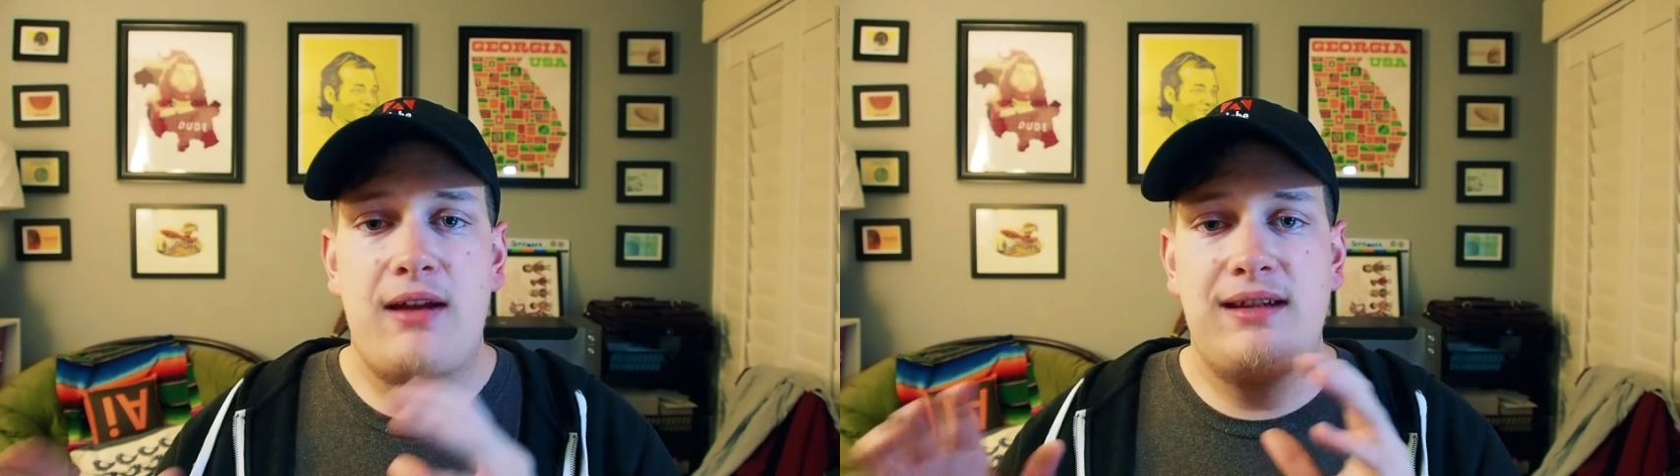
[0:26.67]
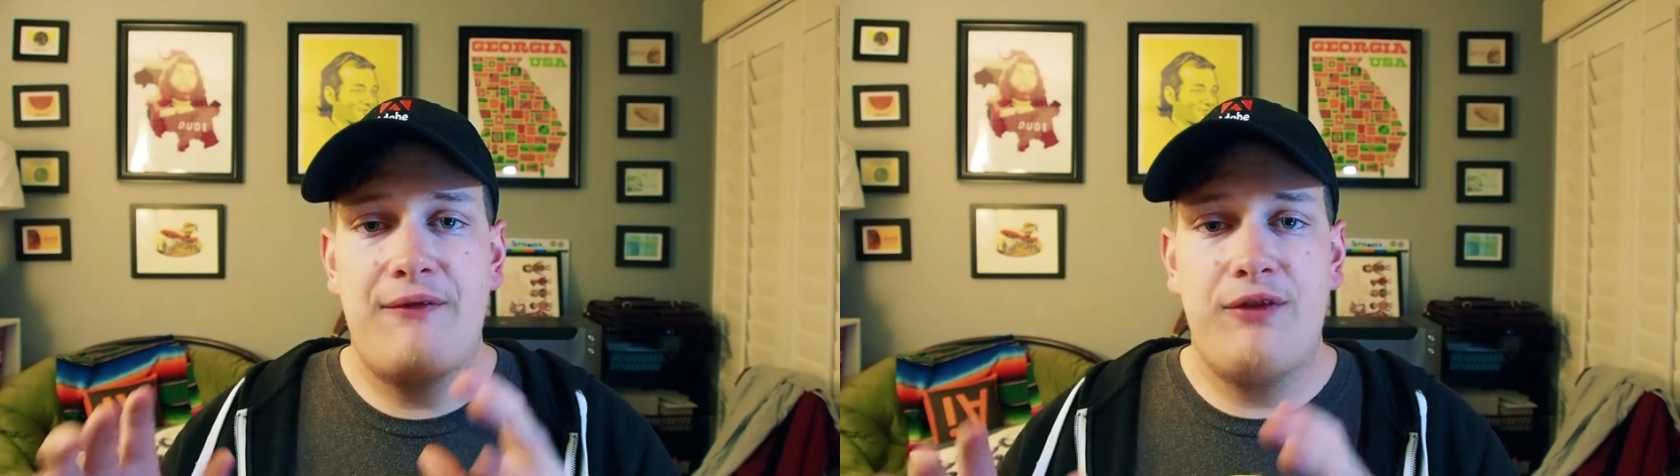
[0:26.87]

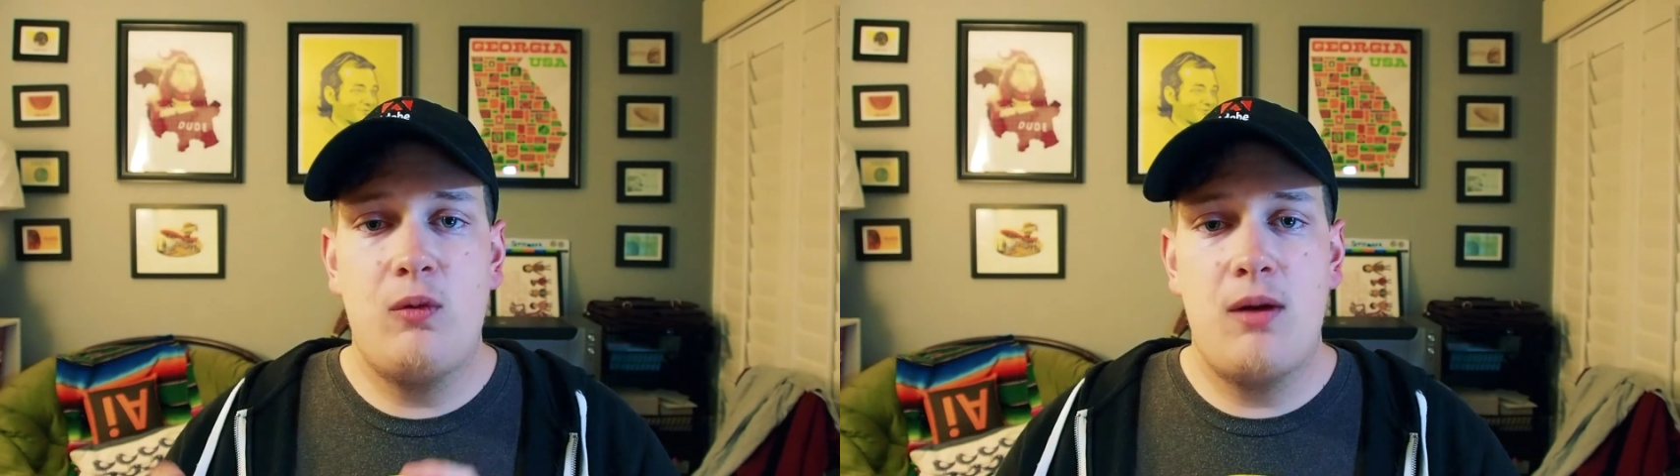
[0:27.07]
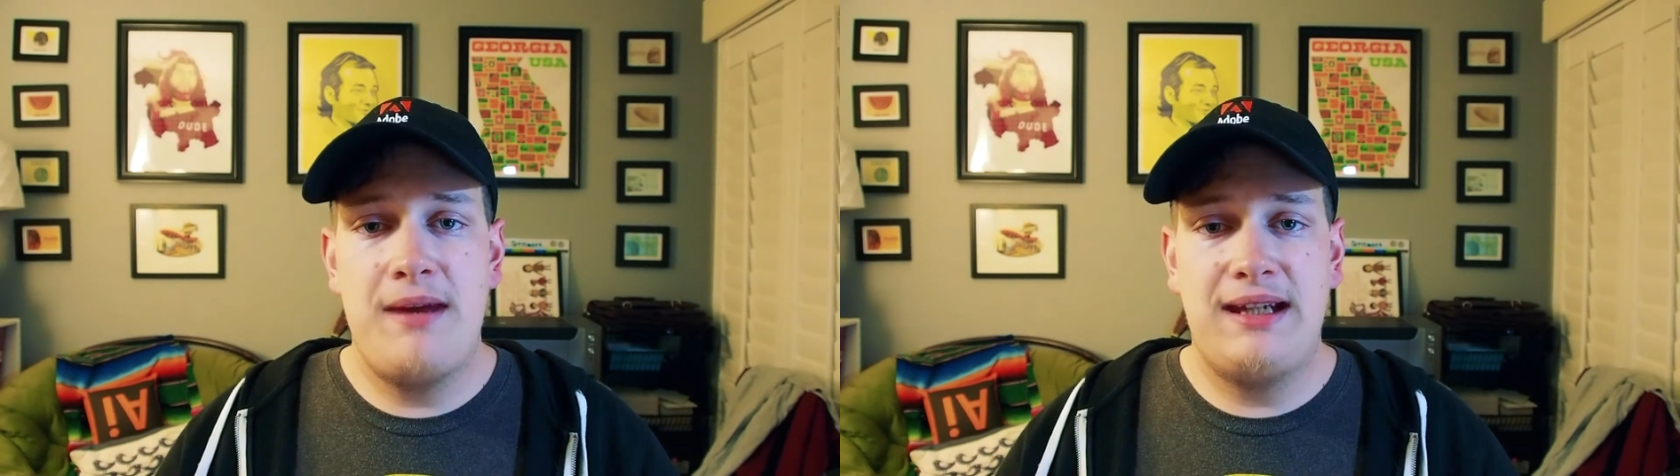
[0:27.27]
definitely
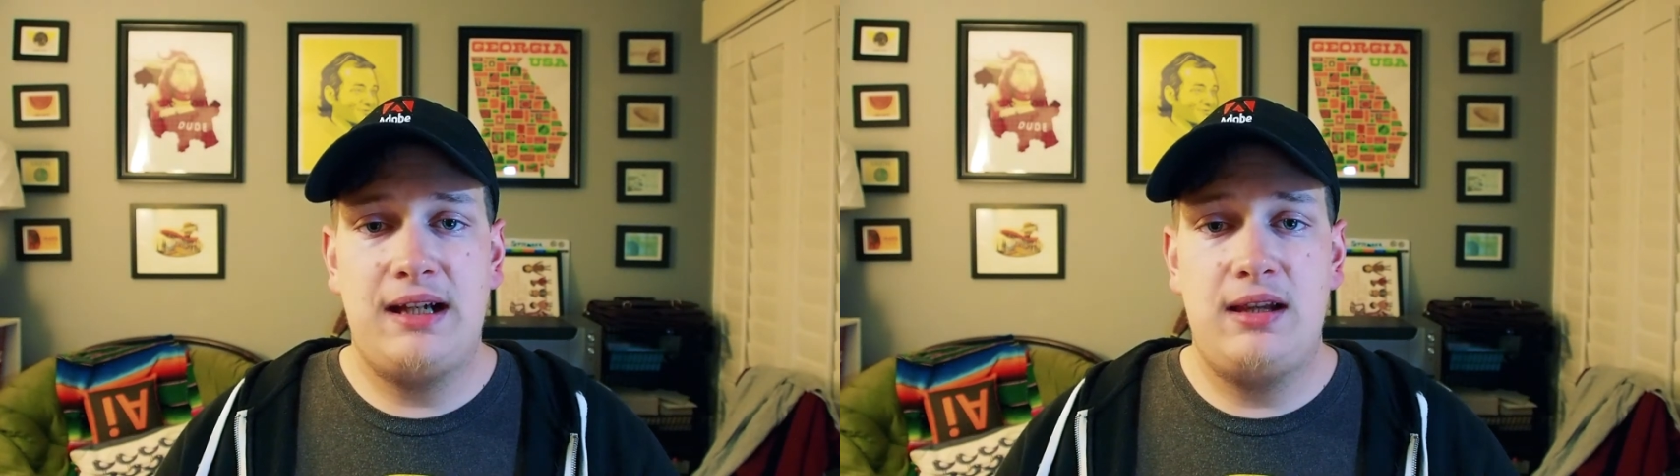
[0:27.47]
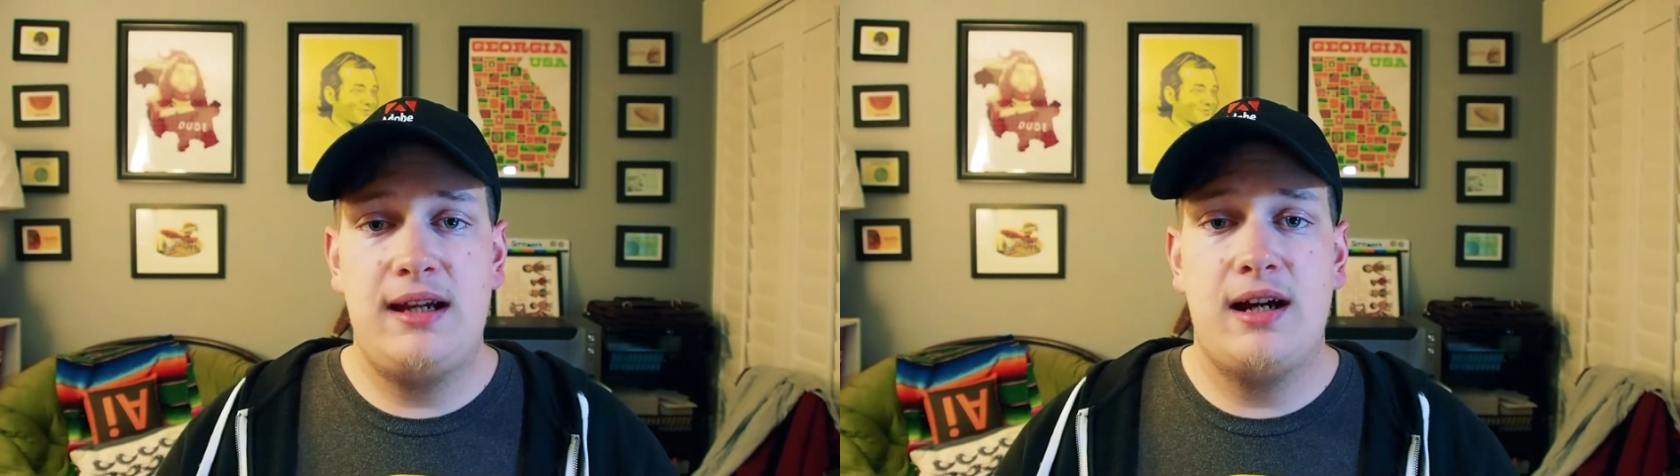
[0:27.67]
wanna make it
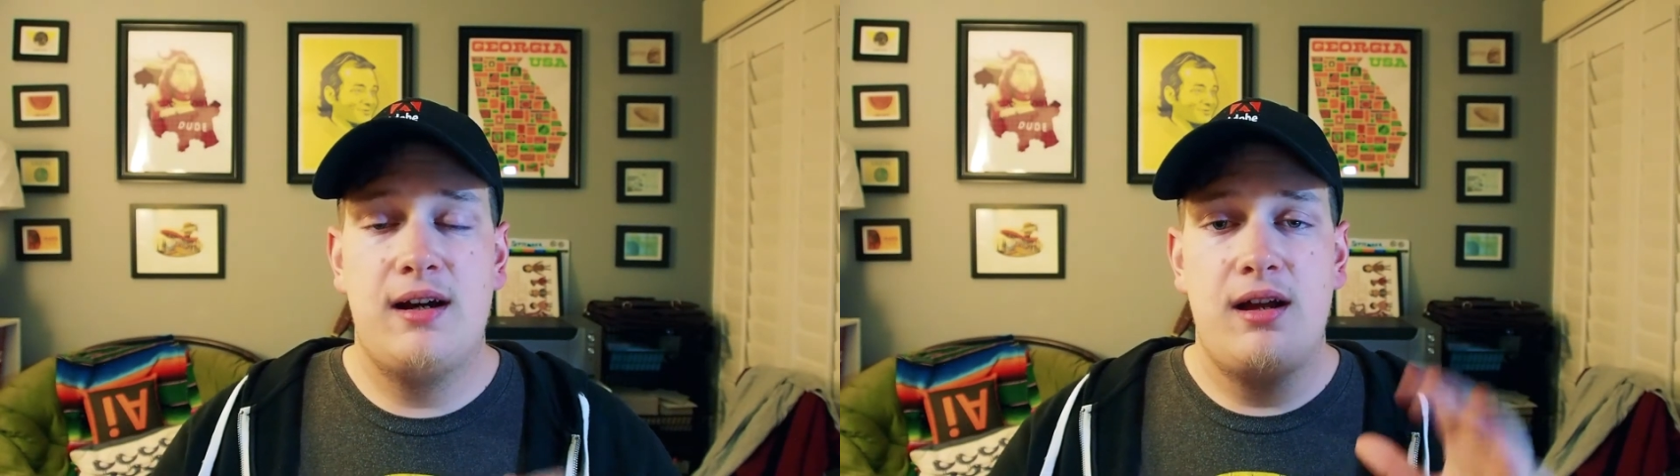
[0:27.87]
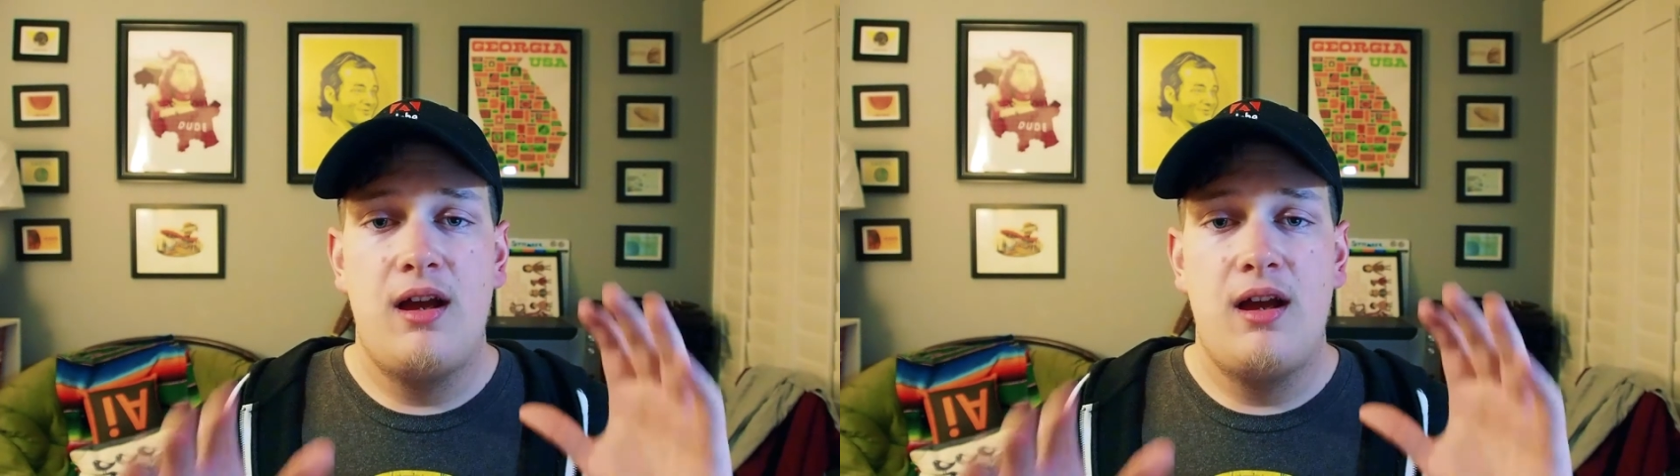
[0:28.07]
clear,